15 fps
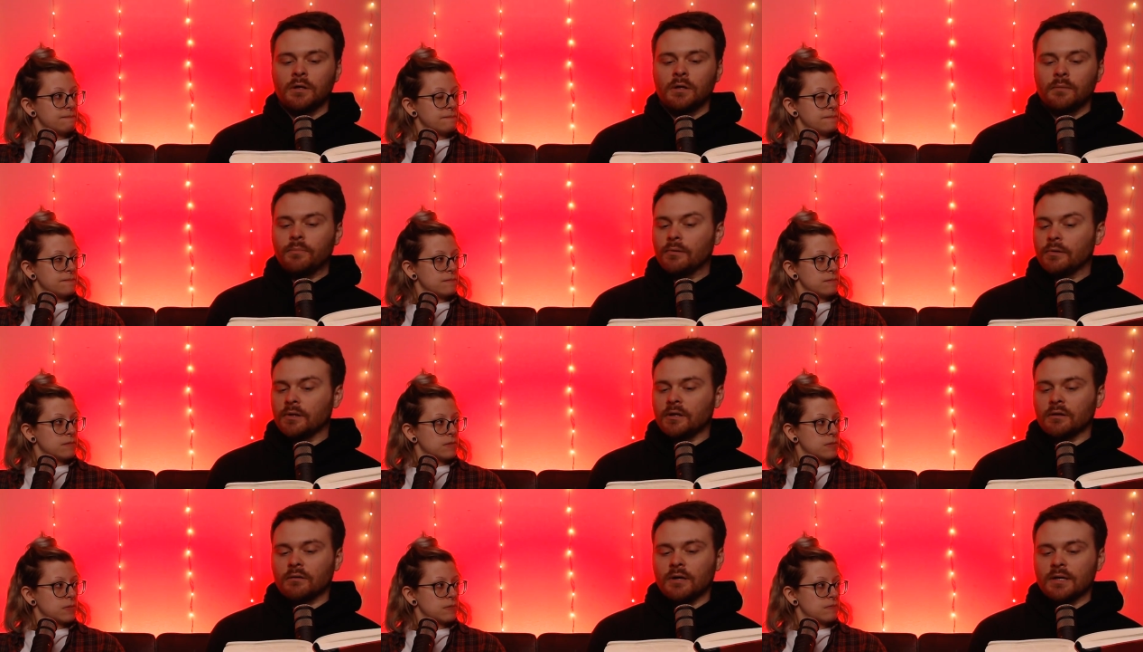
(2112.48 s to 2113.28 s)
Speaker 1: Pulling
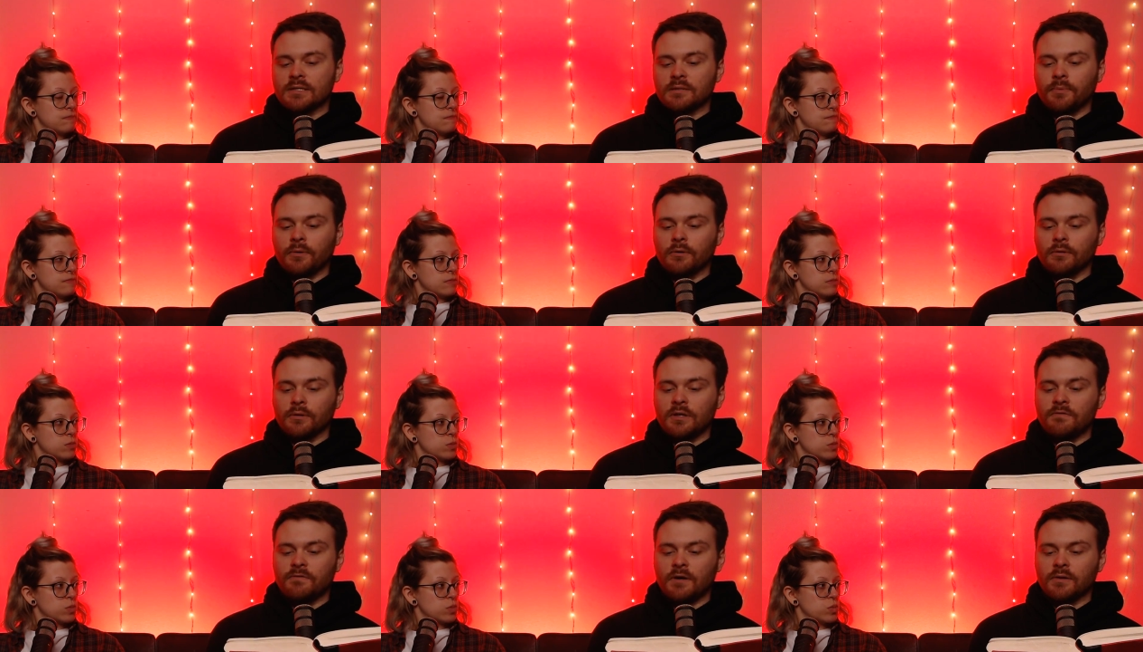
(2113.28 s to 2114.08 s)
it across the portal, he
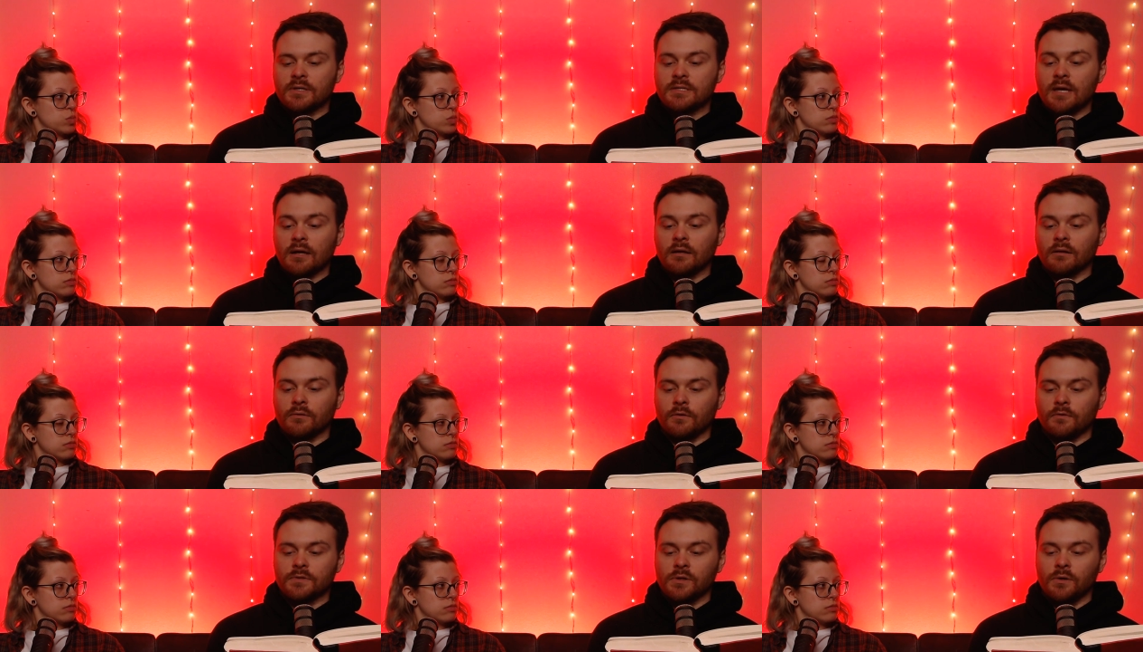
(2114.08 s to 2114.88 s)
found a second
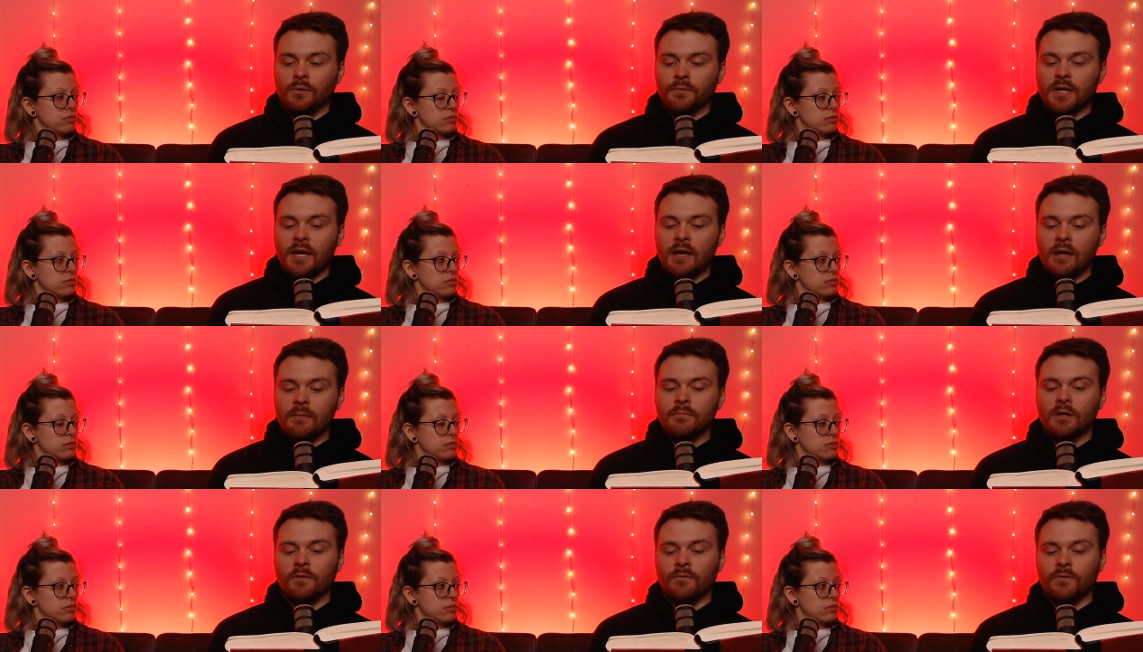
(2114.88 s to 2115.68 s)
groove to hold the hem
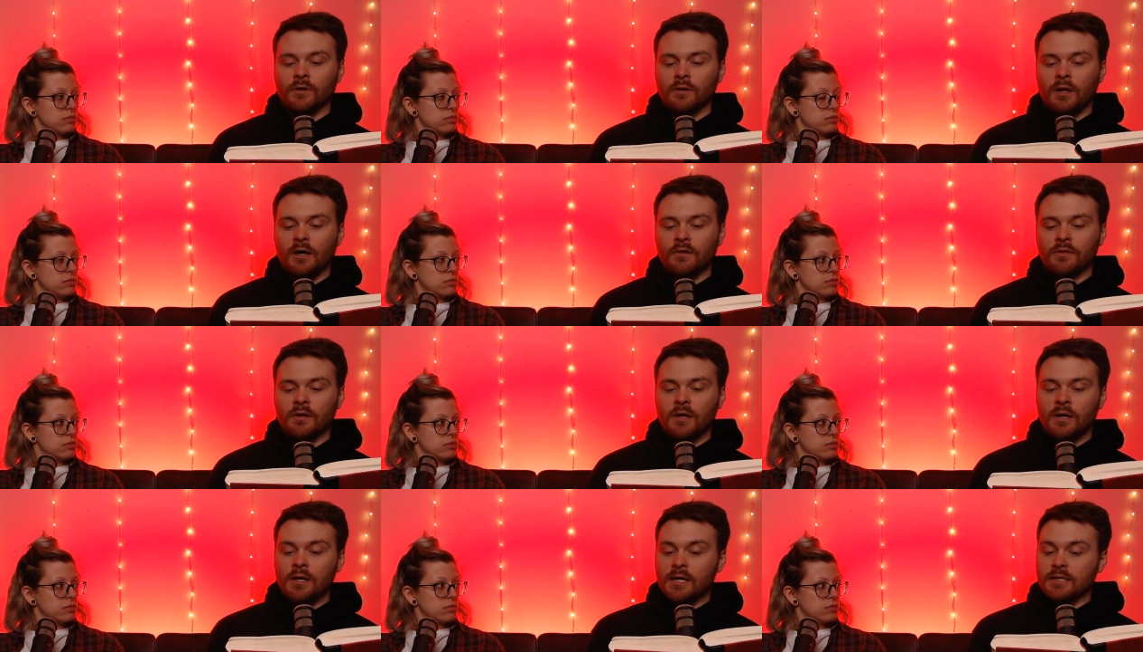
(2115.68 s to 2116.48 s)
of the cloth.
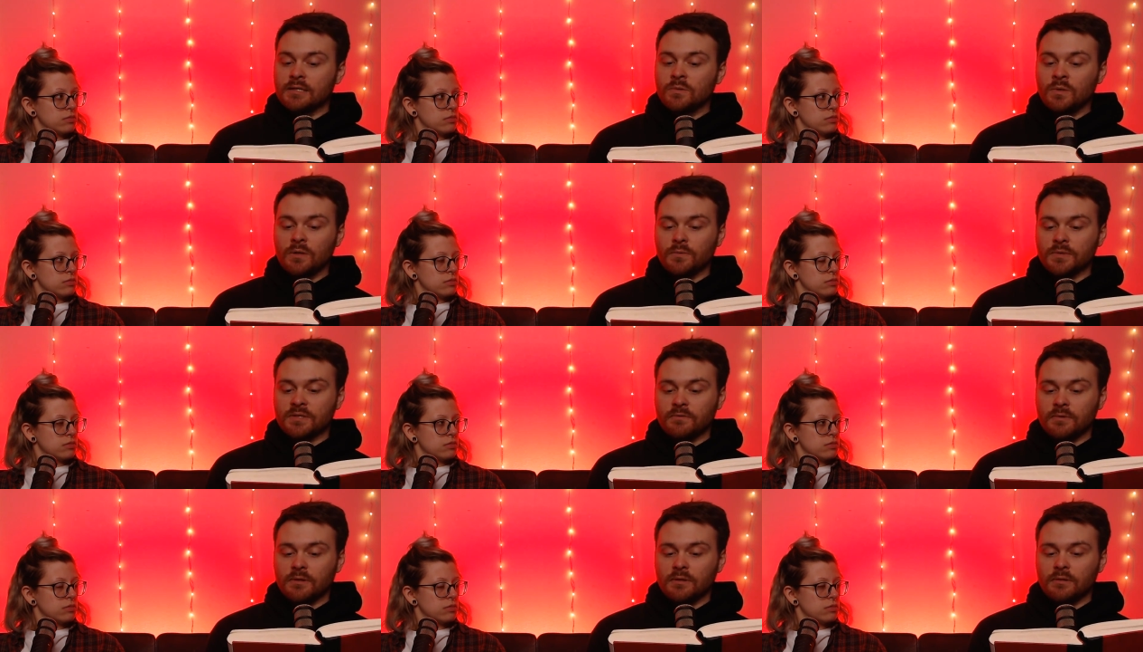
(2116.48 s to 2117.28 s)
As soon as
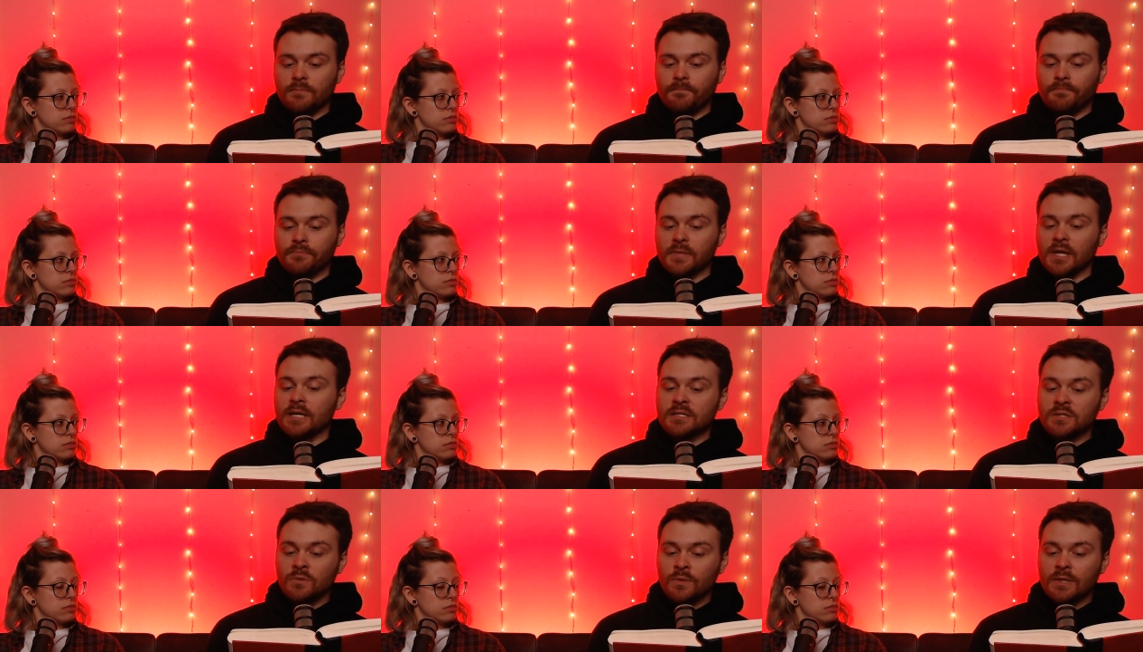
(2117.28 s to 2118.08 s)

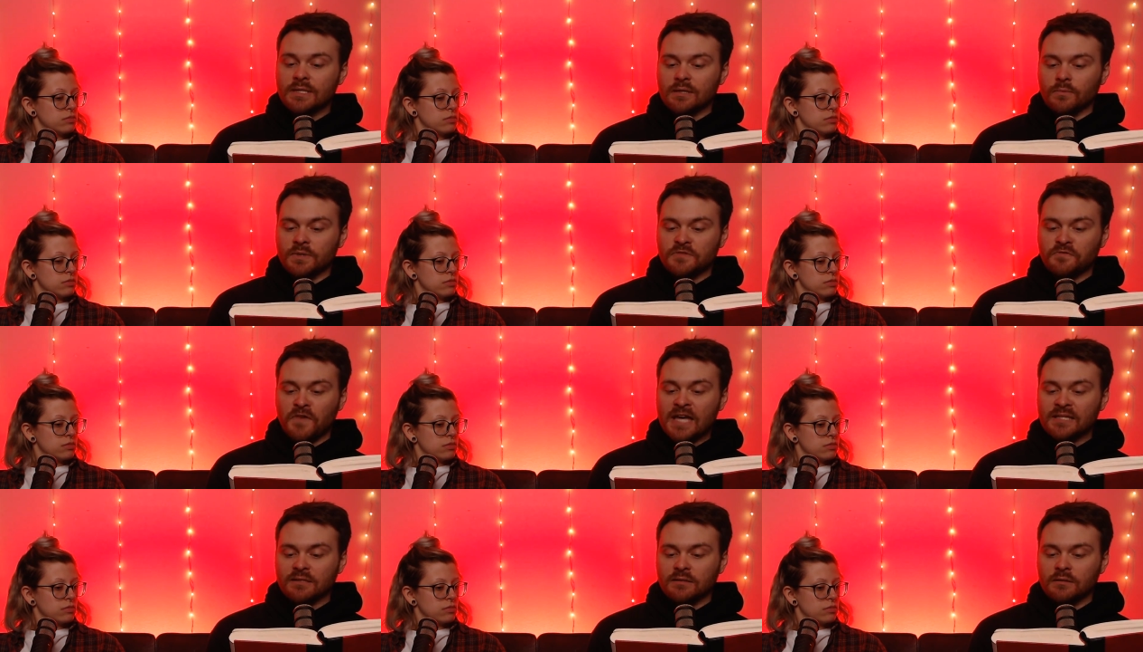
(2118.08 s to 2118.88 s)
it was
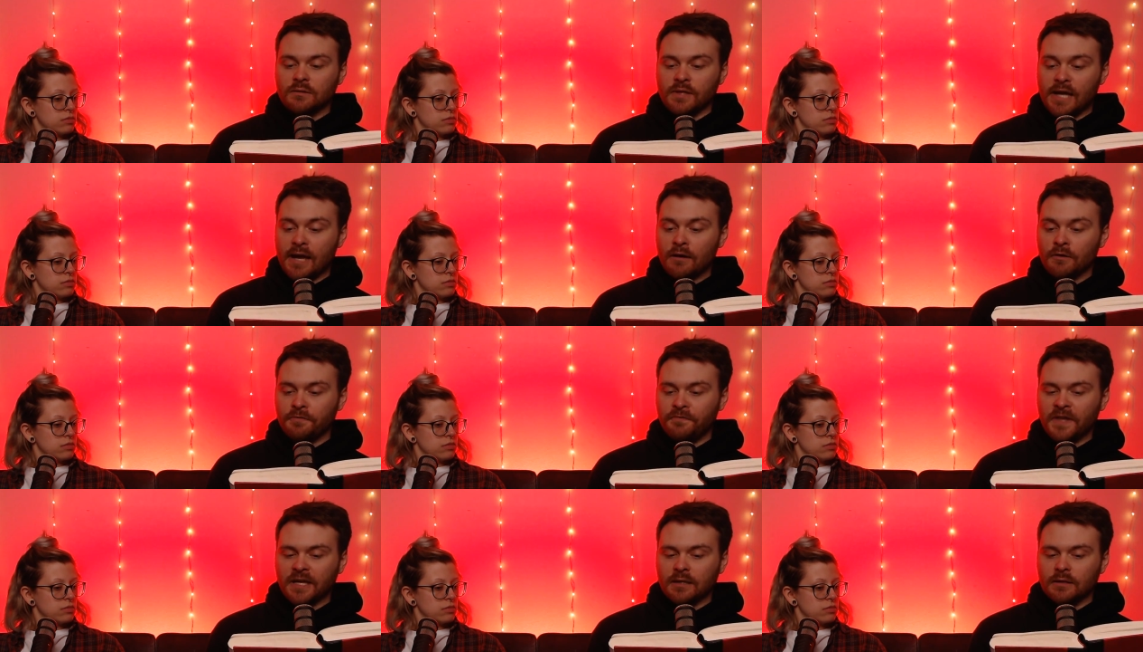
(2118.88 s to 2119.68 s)
fastened, the air
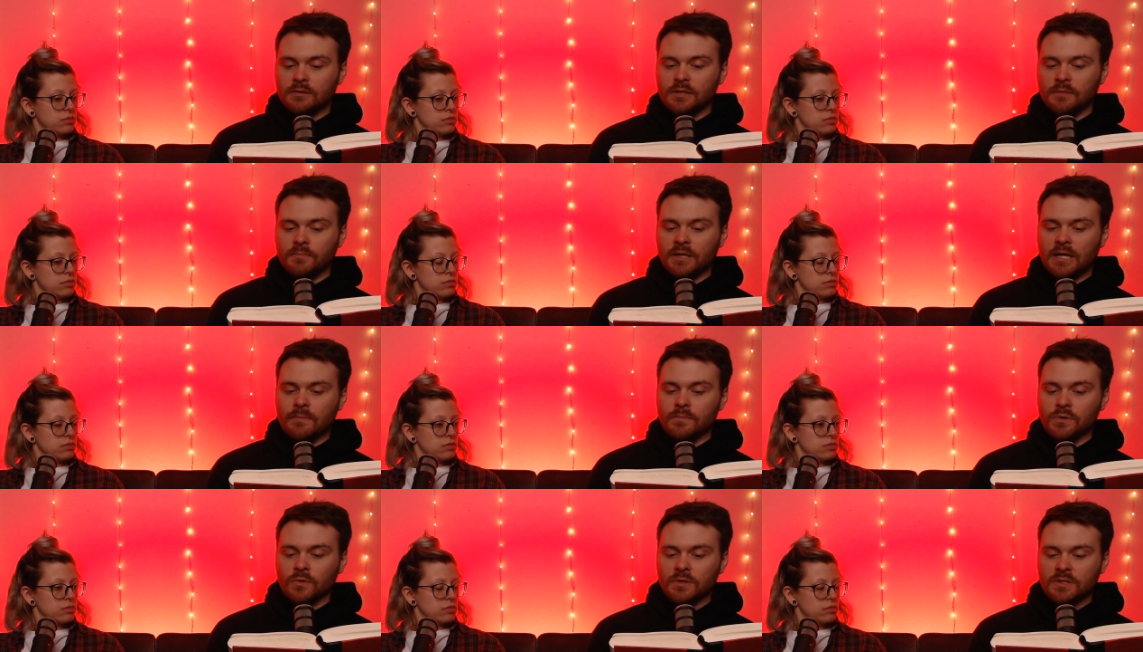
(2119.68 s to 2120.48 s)
thickened and became
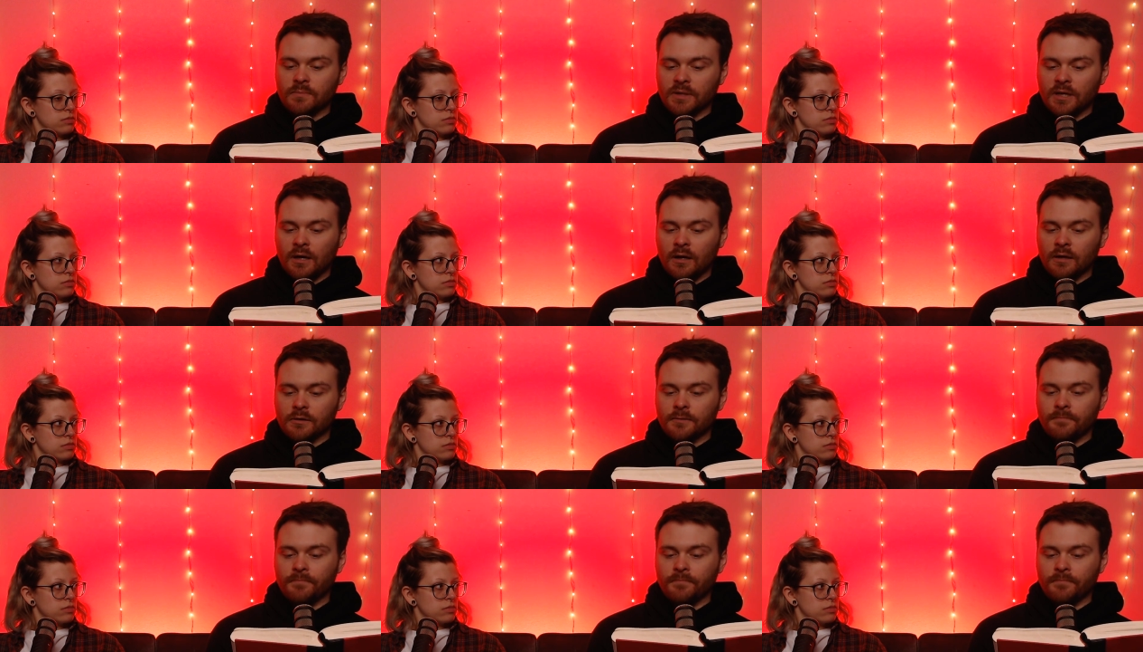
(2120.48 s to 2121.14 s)
noticeably hotter.